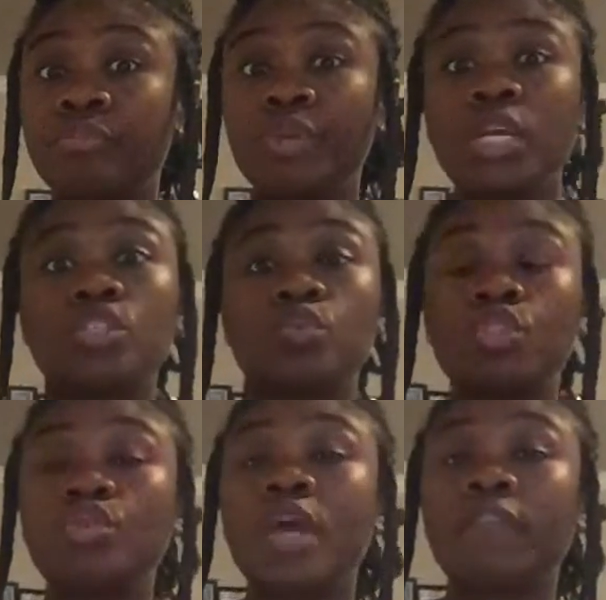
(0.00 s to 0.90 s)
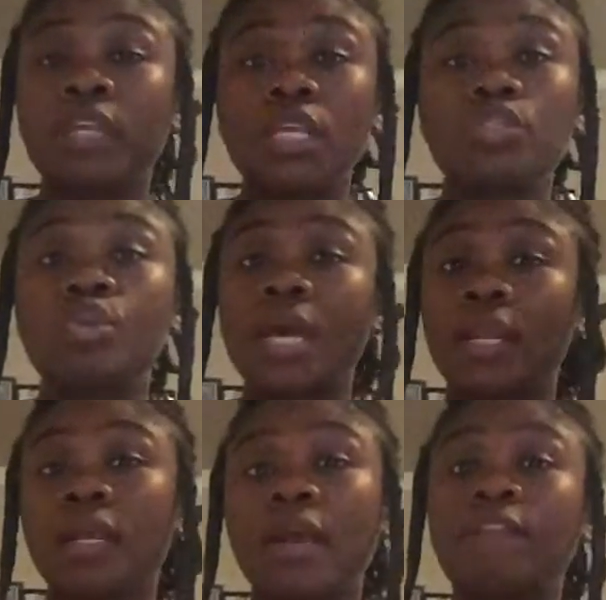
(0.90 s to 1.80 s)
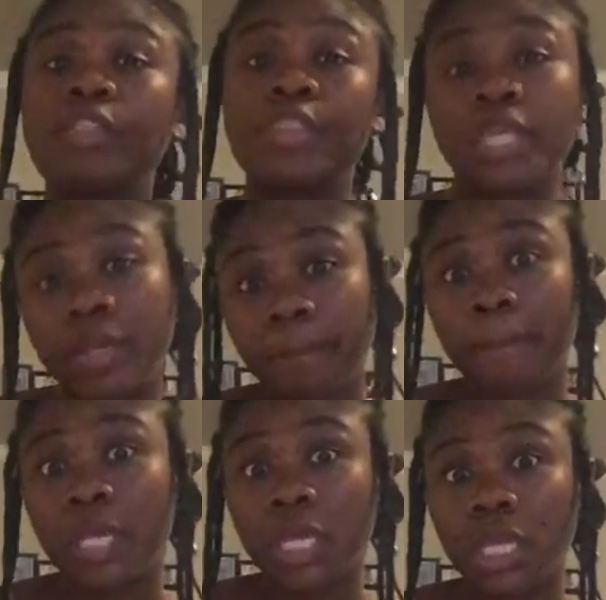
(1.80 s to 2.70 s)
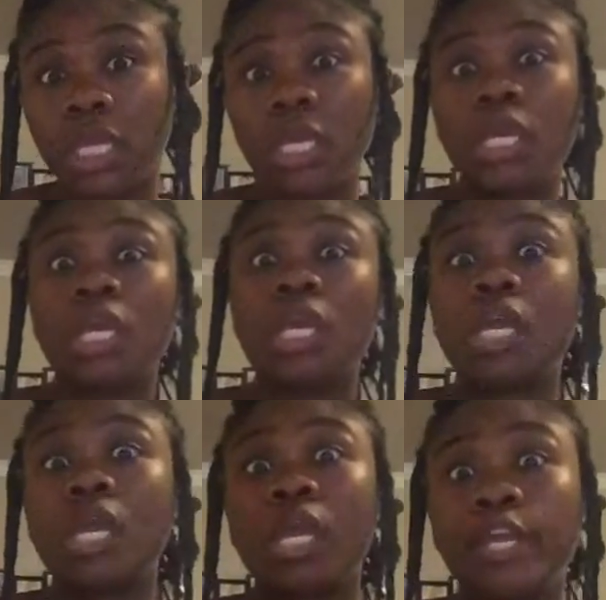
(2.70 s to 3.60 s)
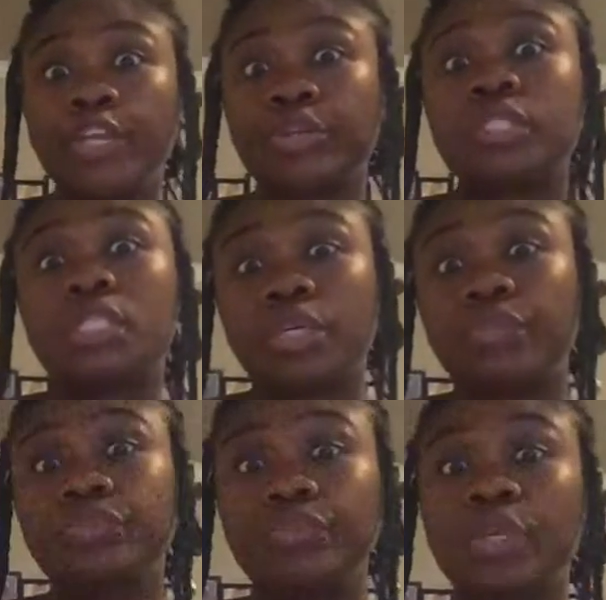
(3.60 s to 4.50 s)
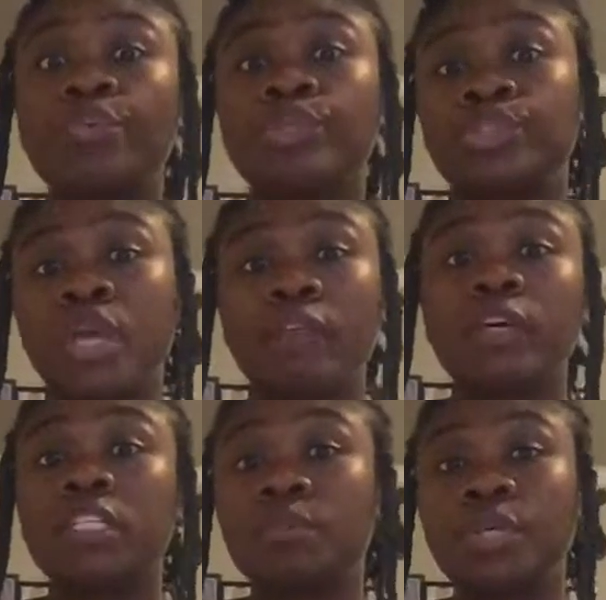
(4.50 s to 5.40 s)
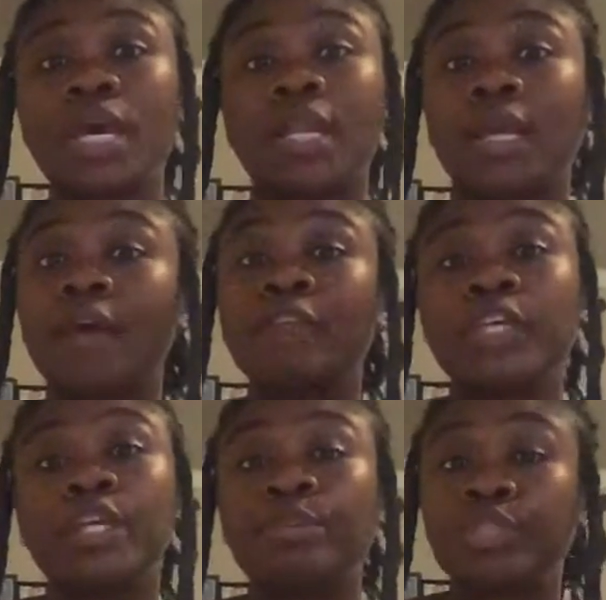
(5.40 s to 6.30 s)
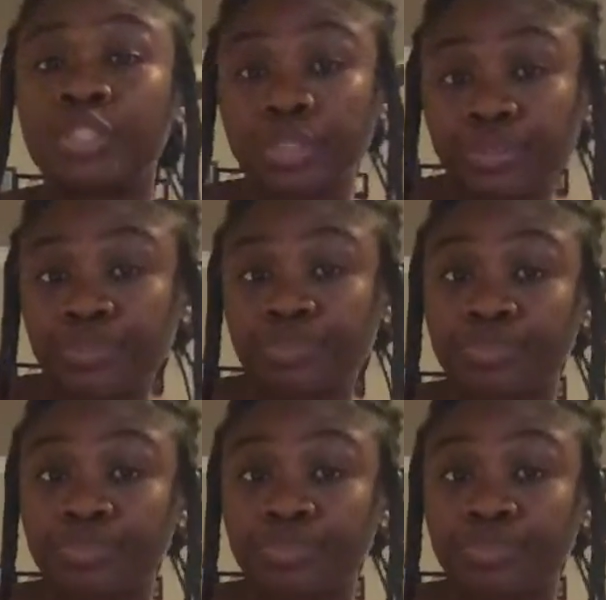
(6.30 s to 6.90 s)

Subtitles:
Because once you have kids, you got to look out for them and yourself. And once you have a husband, you got to look out for him too.